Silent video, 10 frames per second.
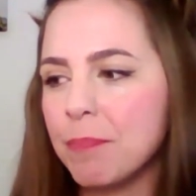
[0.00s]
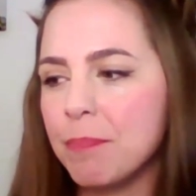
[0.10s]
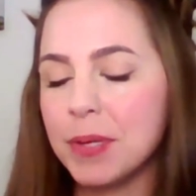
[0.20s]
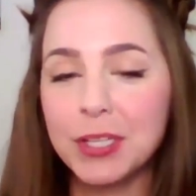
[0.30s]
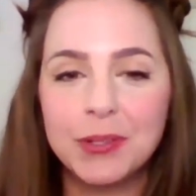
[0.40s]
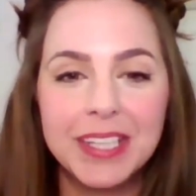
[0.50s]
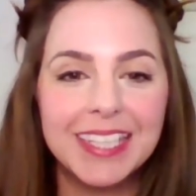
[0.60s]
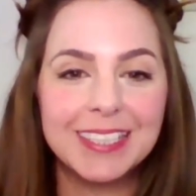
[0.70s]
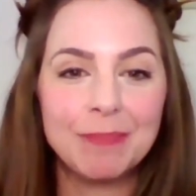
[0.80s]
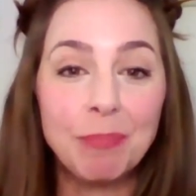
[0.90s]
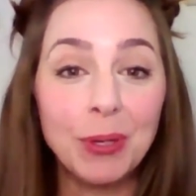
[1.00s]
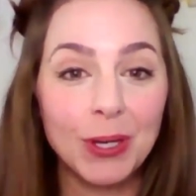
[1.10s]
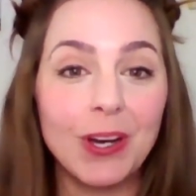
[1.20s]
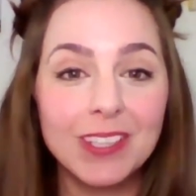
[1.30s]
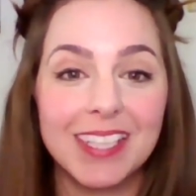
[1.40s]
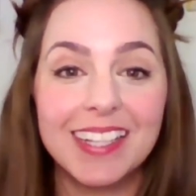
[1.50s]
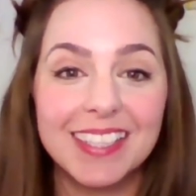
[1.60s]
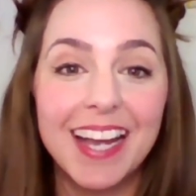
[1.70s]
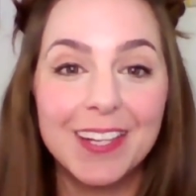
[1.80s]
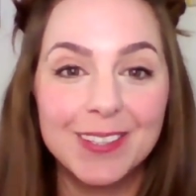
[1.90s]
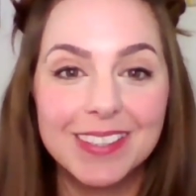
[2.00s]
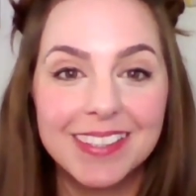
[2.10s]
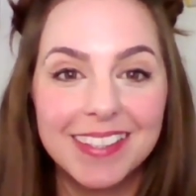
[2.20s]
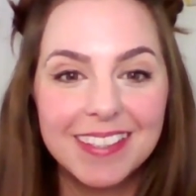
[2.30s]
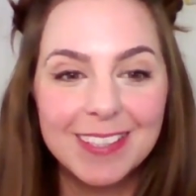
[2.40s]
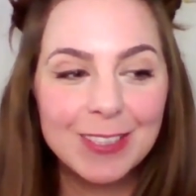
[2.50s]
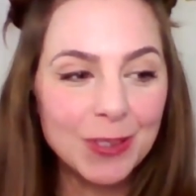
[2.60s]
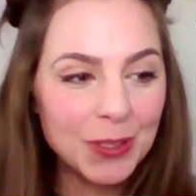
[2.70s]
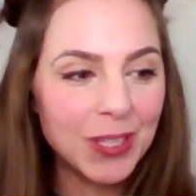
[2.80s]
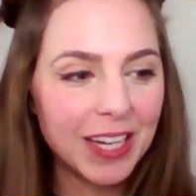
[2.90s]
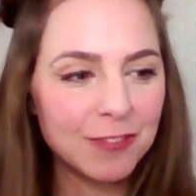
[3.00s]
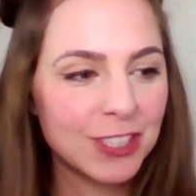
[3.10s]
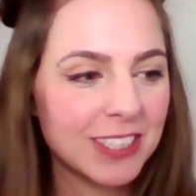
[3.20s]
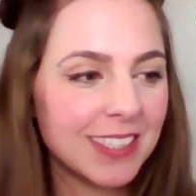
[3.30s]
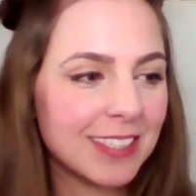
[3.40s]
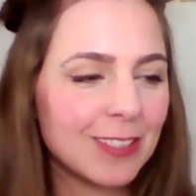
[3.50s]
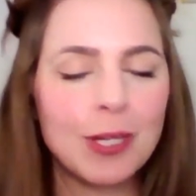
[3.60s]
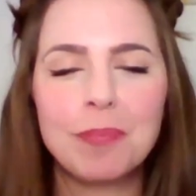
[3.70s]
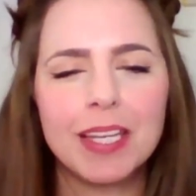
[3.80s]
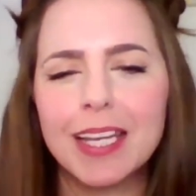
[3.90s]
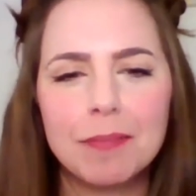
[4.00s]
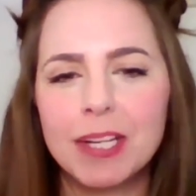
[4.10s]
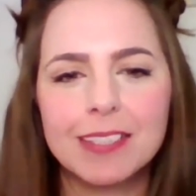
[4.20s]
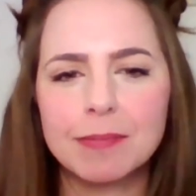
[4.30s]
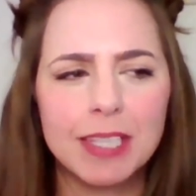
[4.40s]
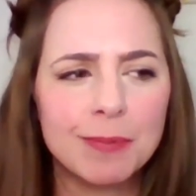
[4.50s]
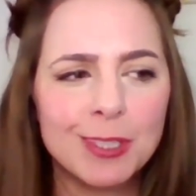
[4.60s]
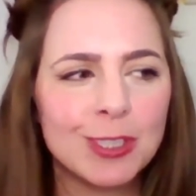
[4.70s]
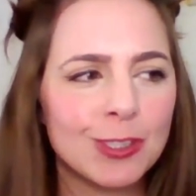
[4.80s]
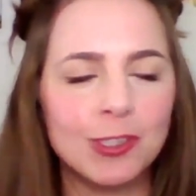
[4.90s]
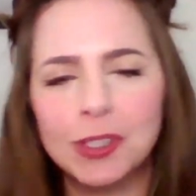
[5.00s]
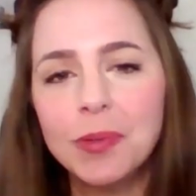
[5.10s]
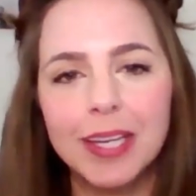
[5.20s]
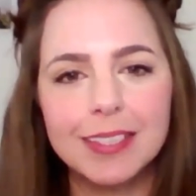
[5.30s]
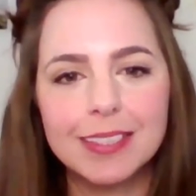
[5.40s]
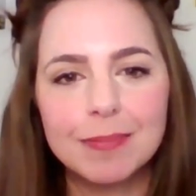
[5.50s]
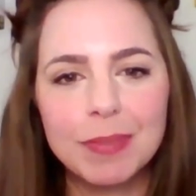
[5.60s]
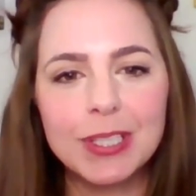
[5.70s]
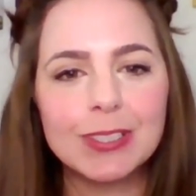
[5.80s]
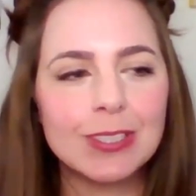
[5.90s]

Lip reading: But you need to put content out. So you kind of just need to stop thinking about it sometimes and just do it because